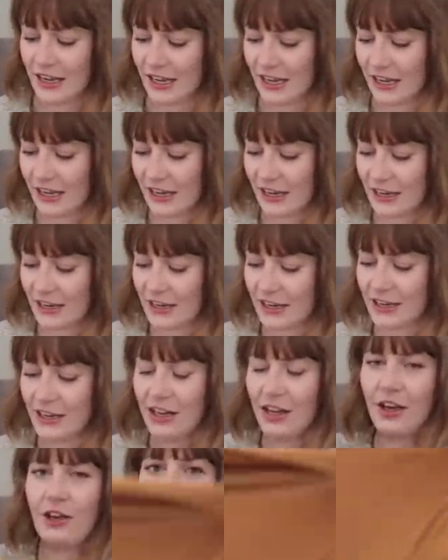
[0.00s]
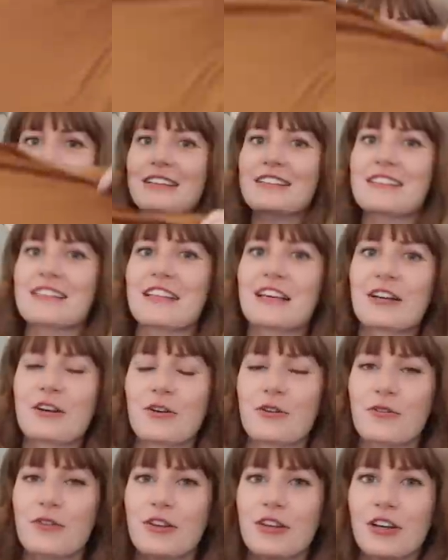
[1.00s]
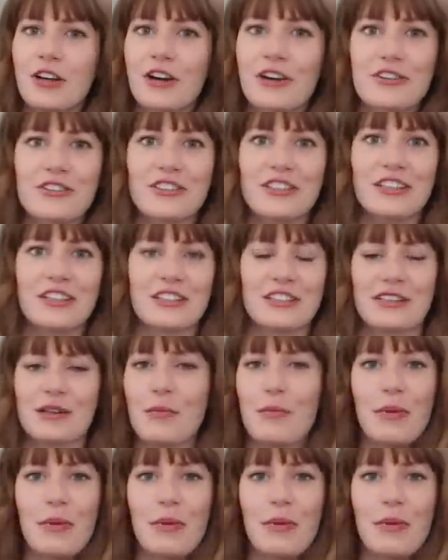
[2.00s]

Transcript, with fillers: And throwing this thing over the car seat is the